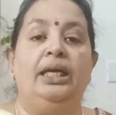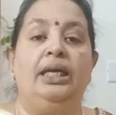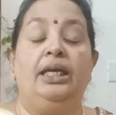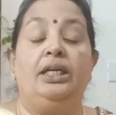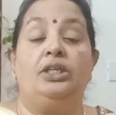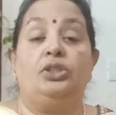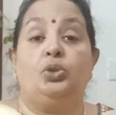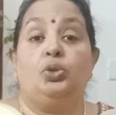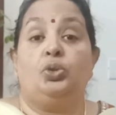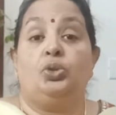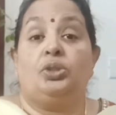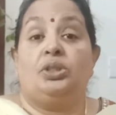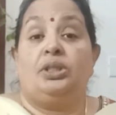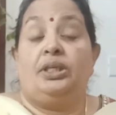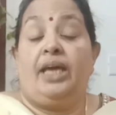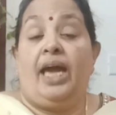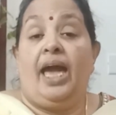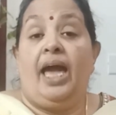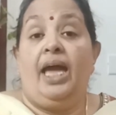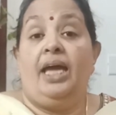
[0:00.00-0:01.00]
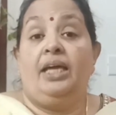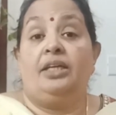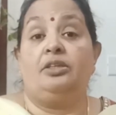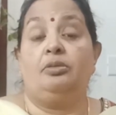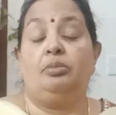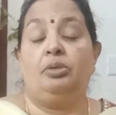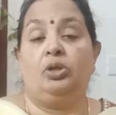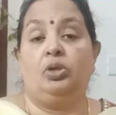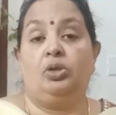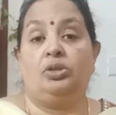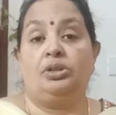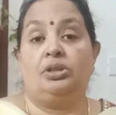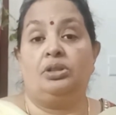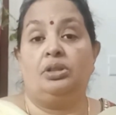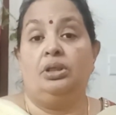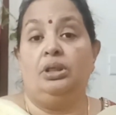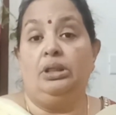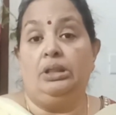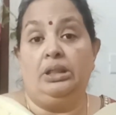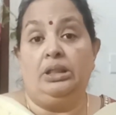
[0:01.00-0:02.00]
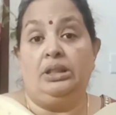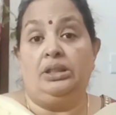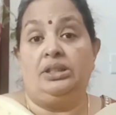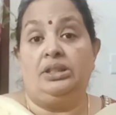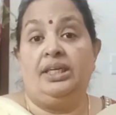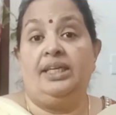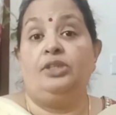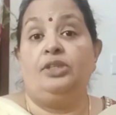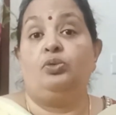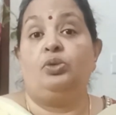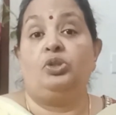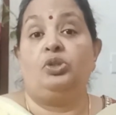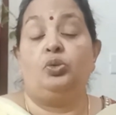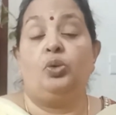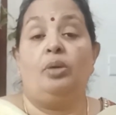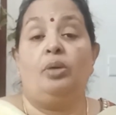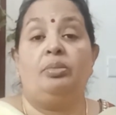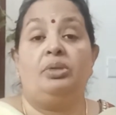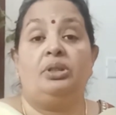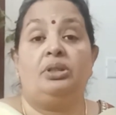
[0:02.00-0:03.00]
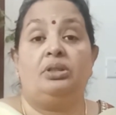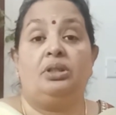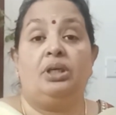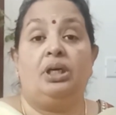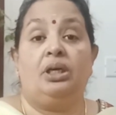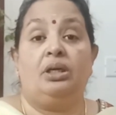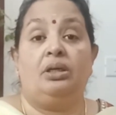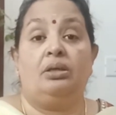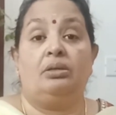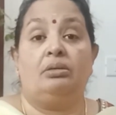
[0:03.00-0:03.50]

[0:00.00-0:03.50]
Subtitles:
He is so scared because Sage Vishwamitra